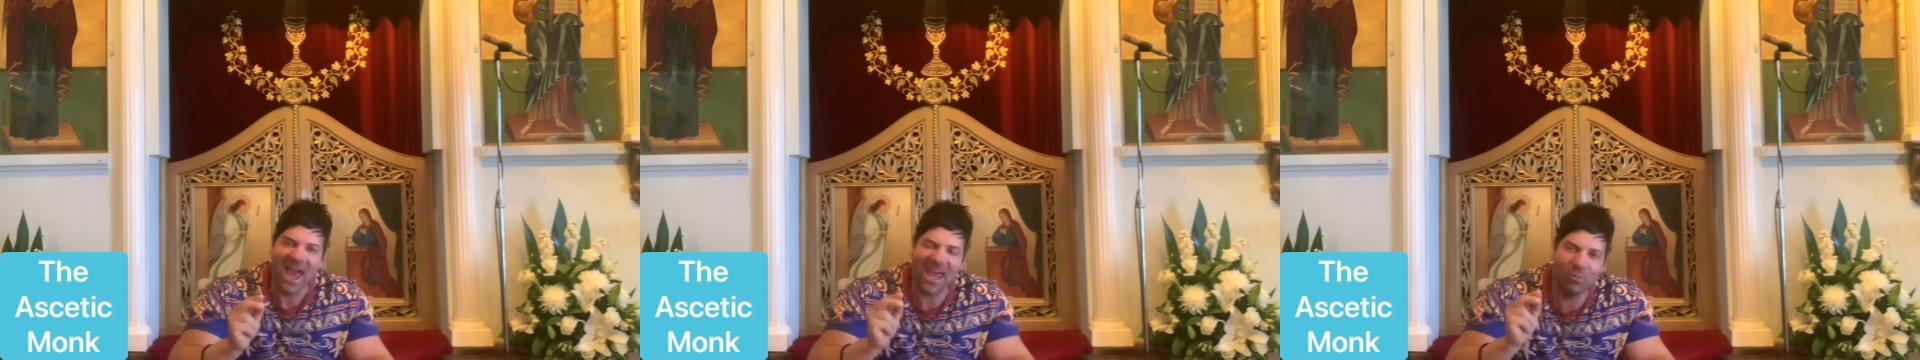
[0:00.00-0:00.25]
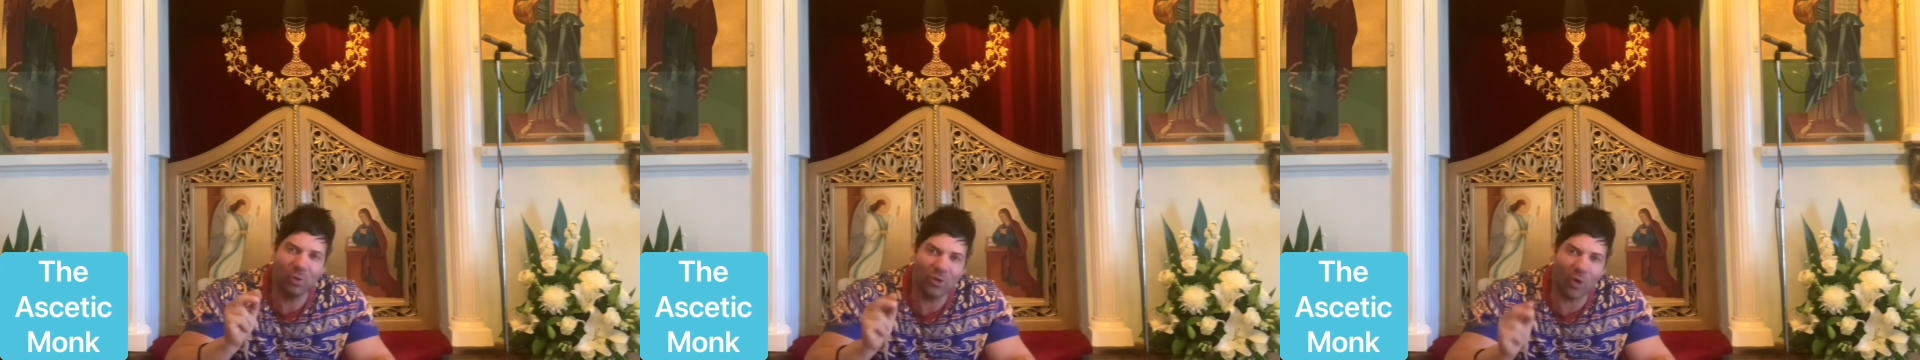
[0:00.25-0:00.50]
he
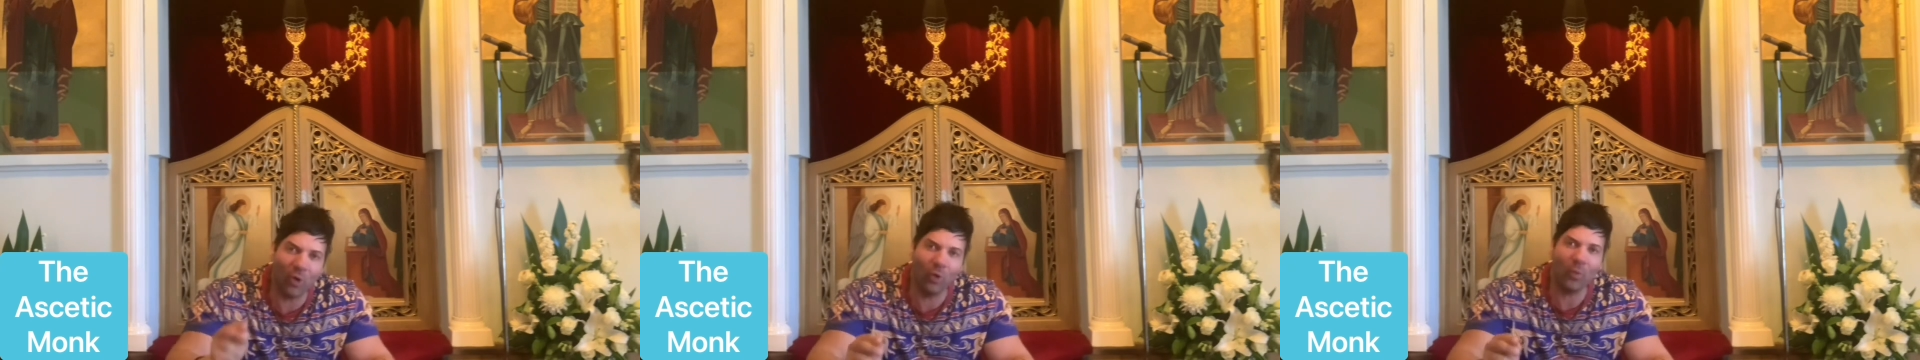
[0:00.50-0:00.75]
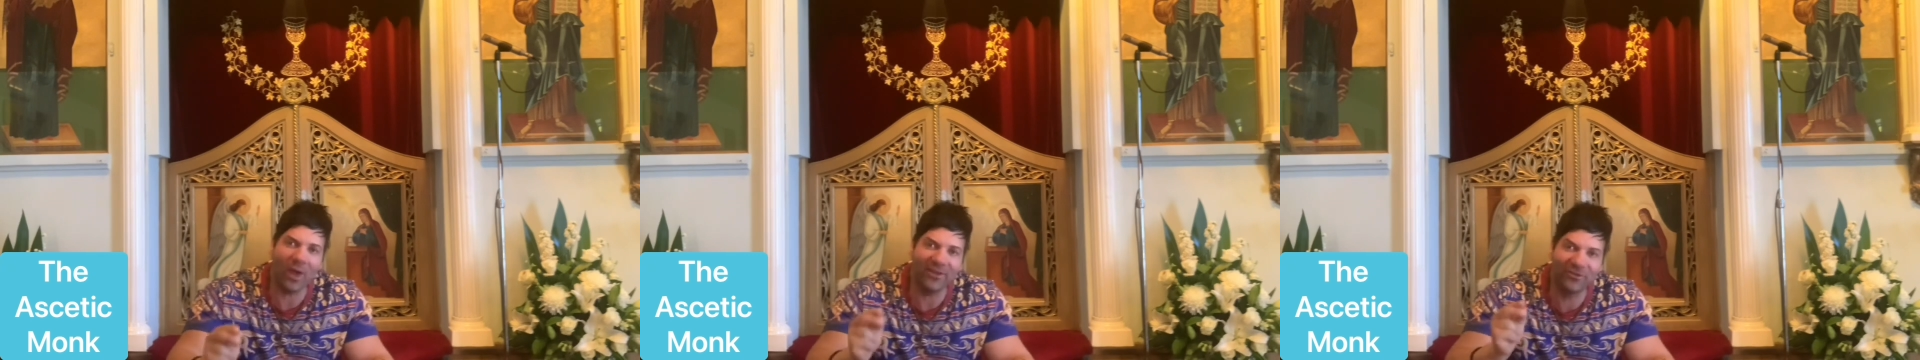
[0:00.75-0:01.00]
would
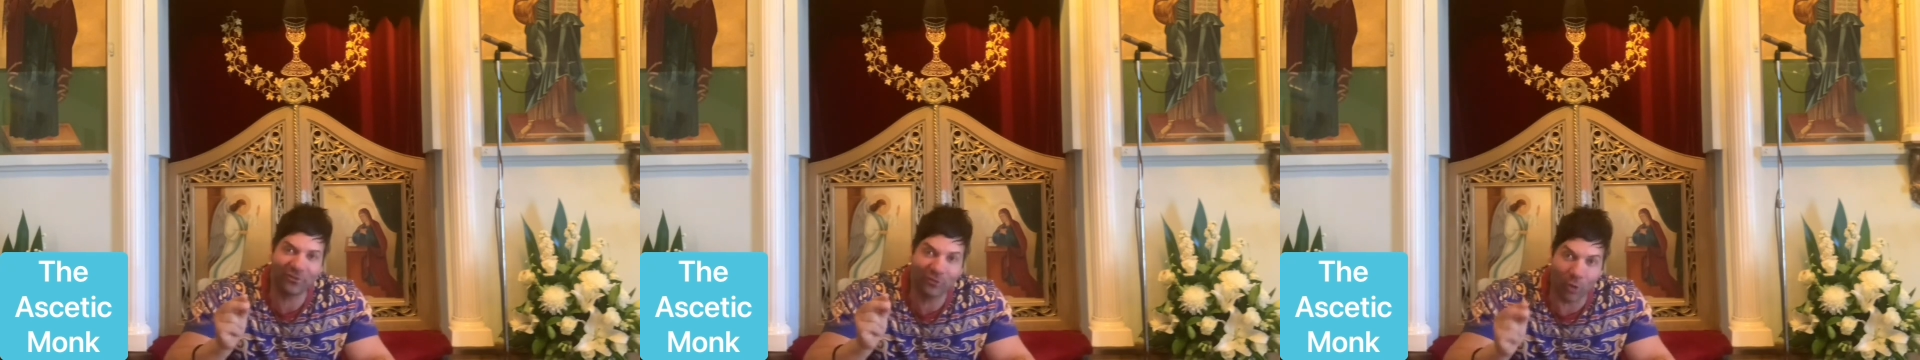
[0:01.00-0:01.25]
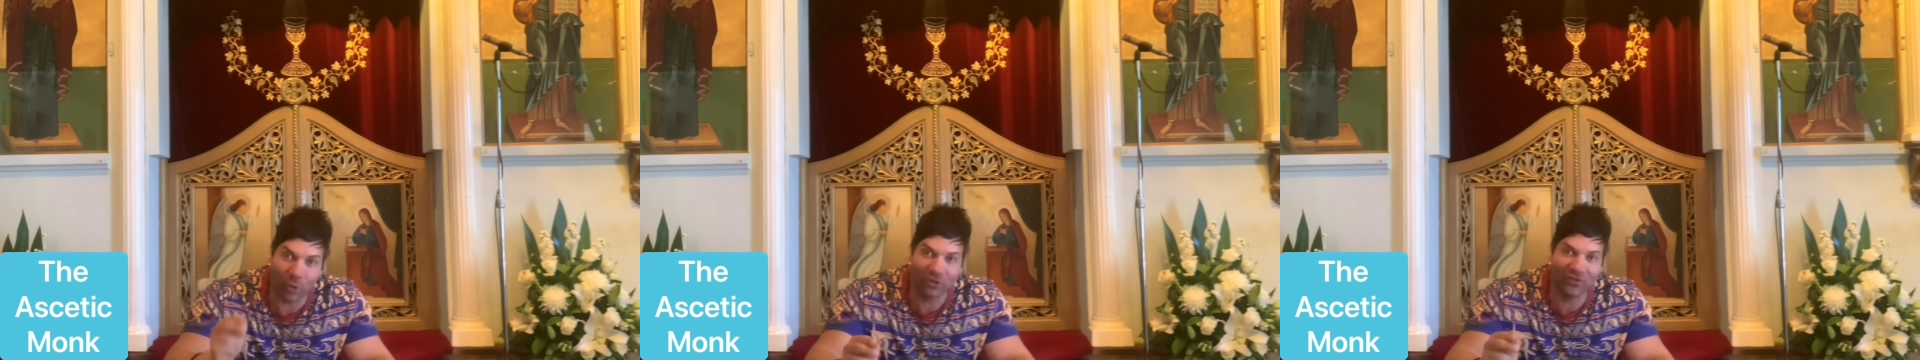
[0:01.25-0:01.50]
always
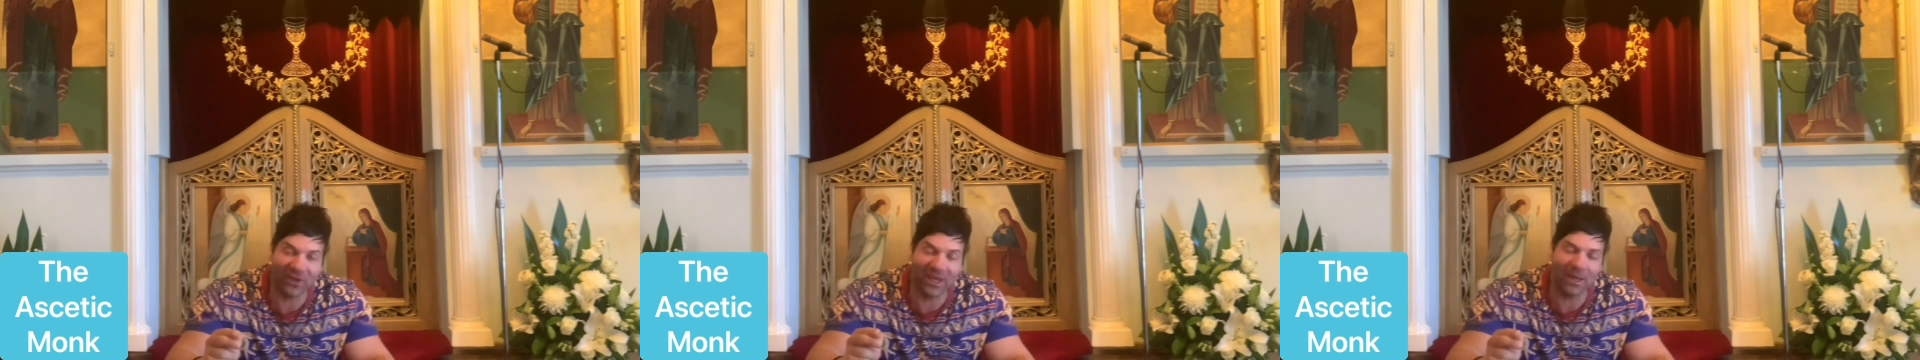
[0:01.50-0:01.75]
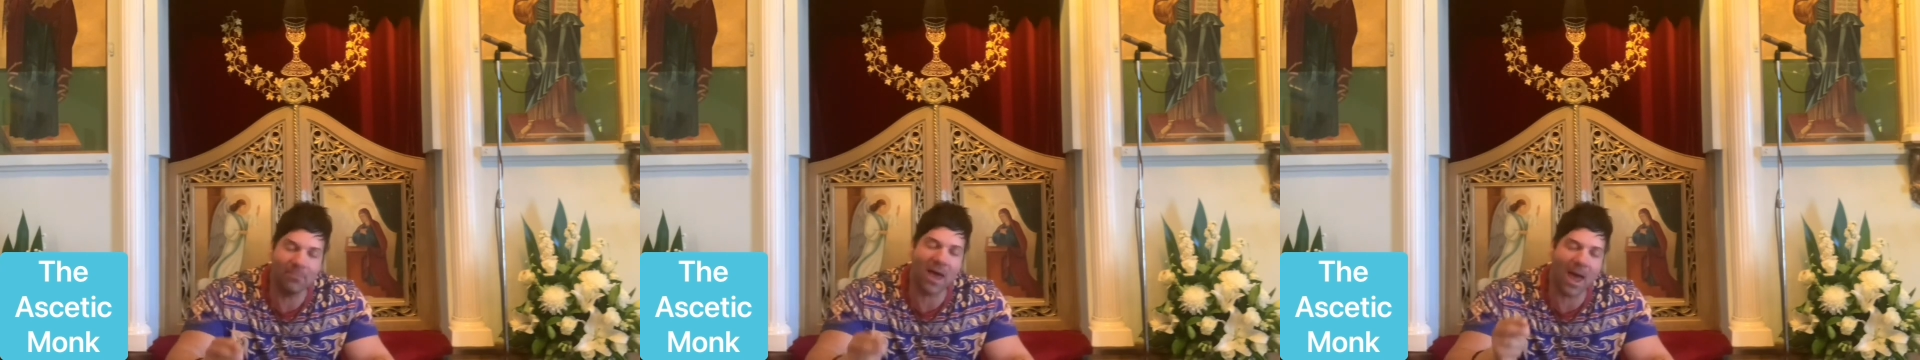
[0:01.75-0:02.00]
talk to him